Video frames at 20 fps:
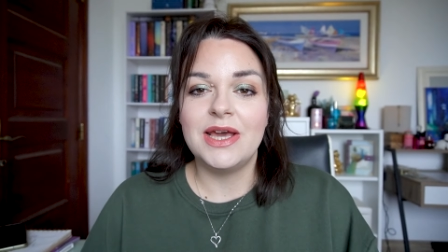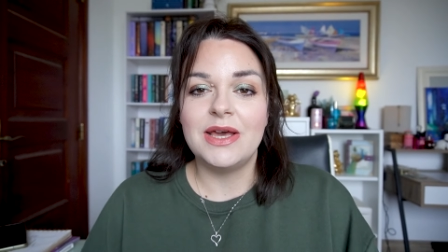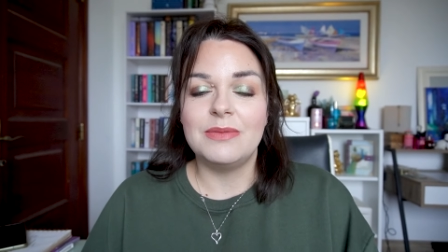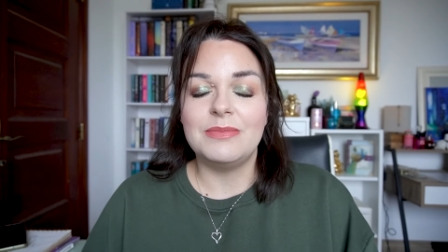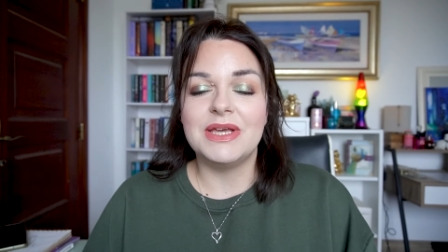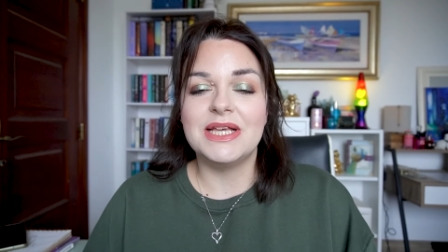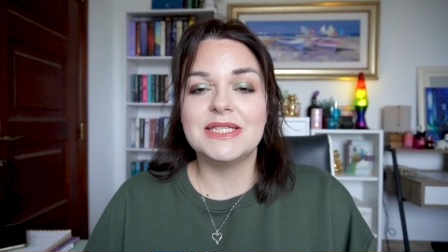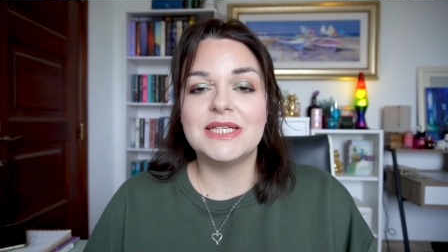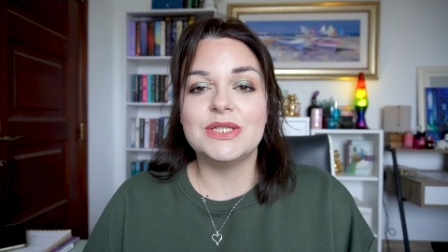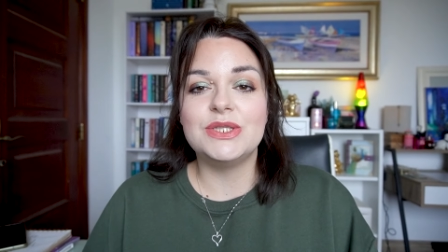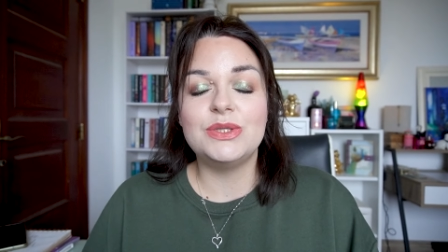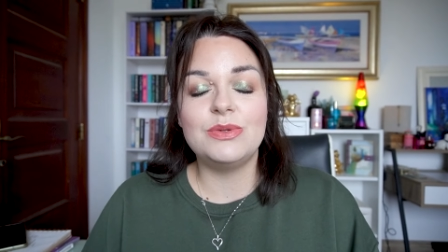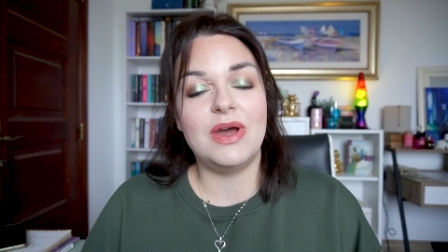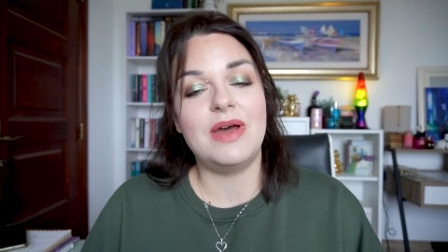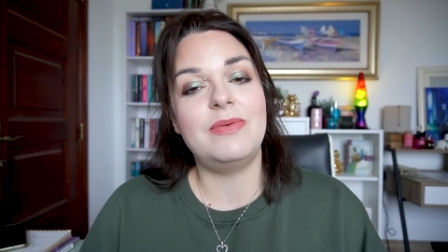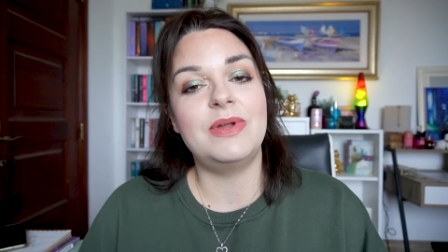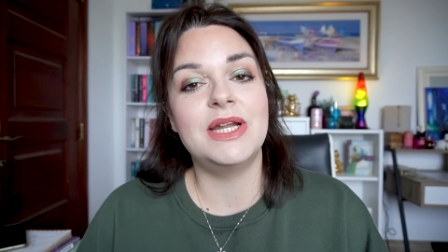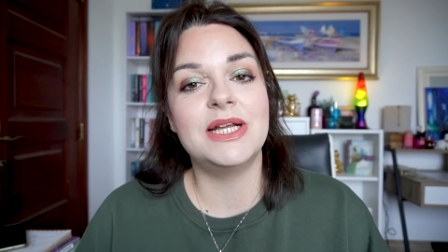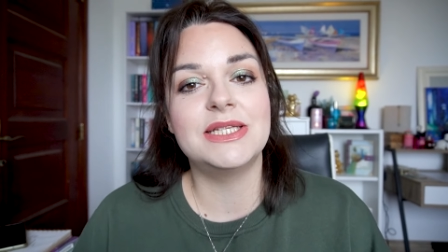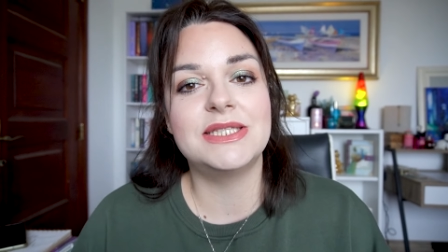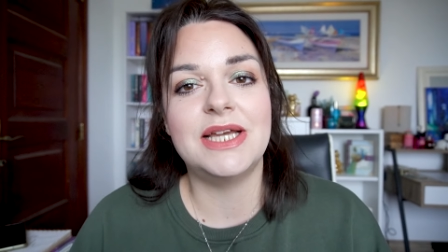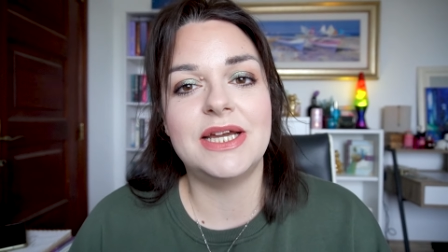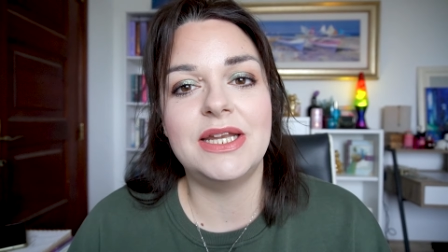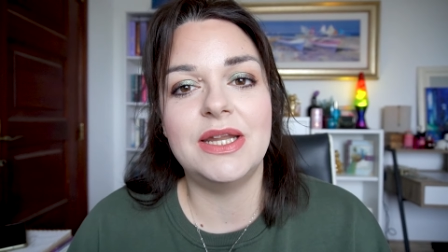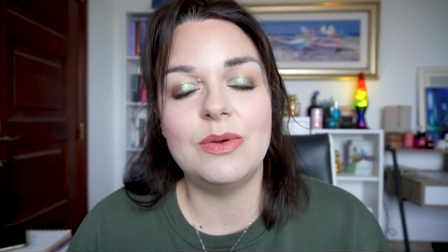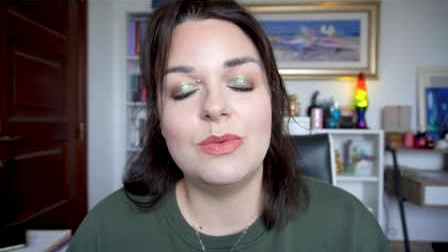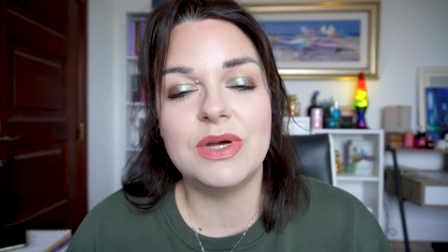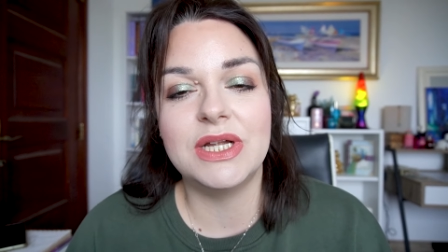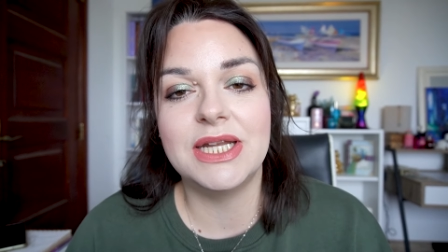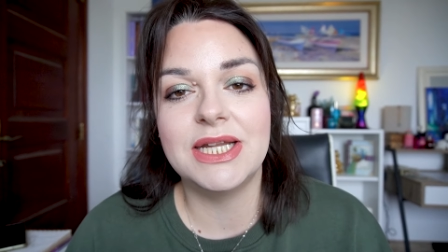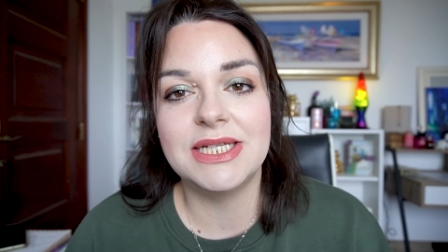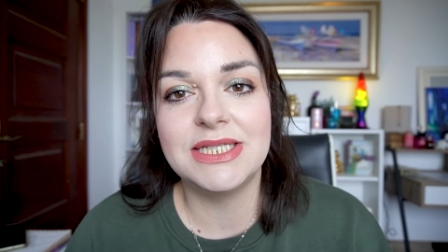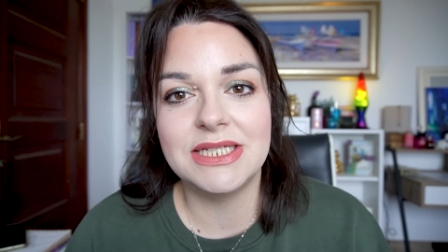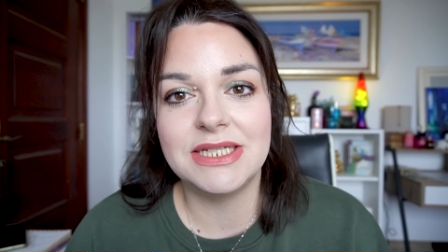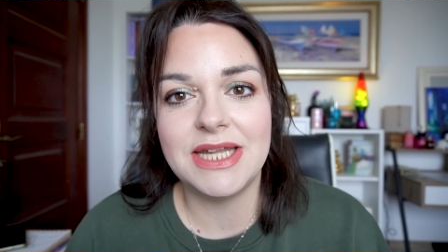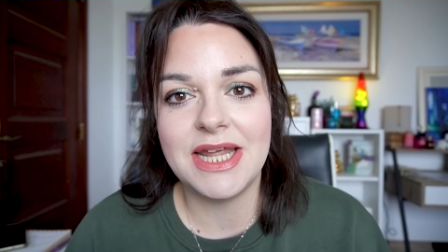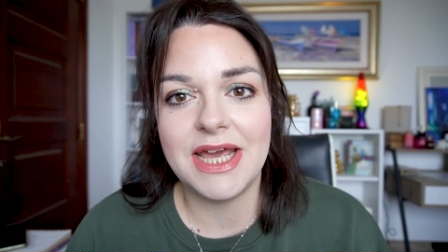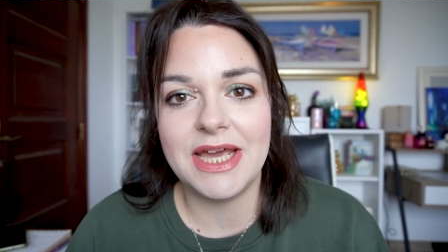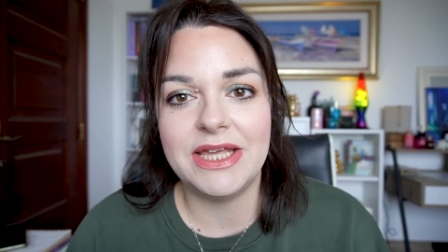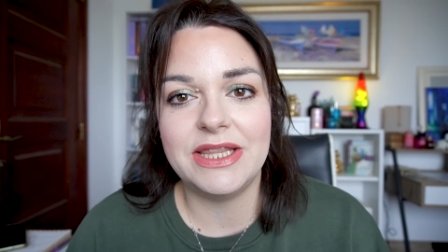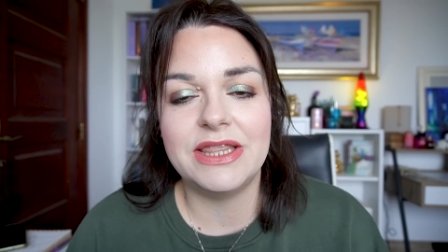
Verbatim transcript: because I do have an exciting one today.